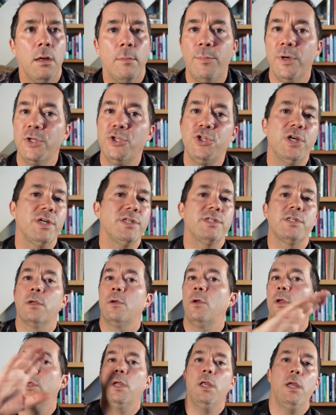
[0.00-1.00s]
But just
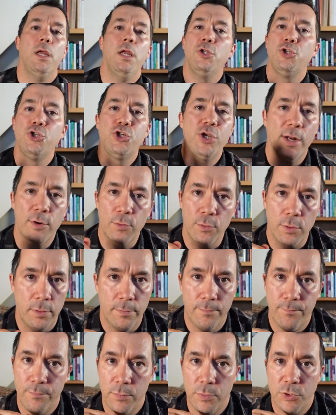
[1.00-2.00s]
in
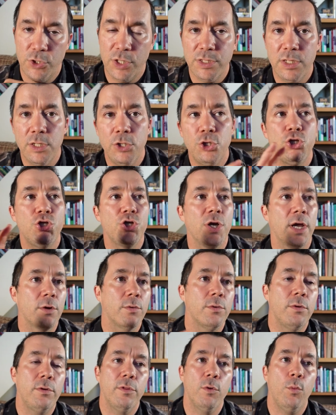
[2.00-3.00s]
general,
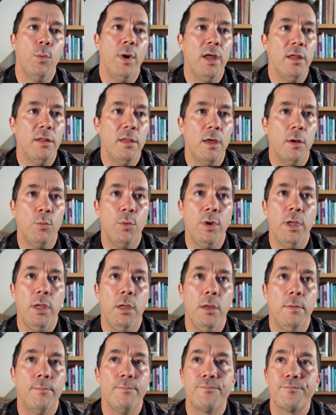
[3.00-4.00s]
the way that
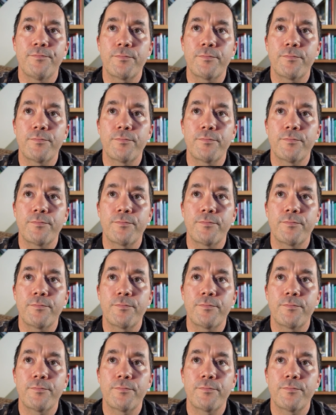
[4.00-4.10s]
we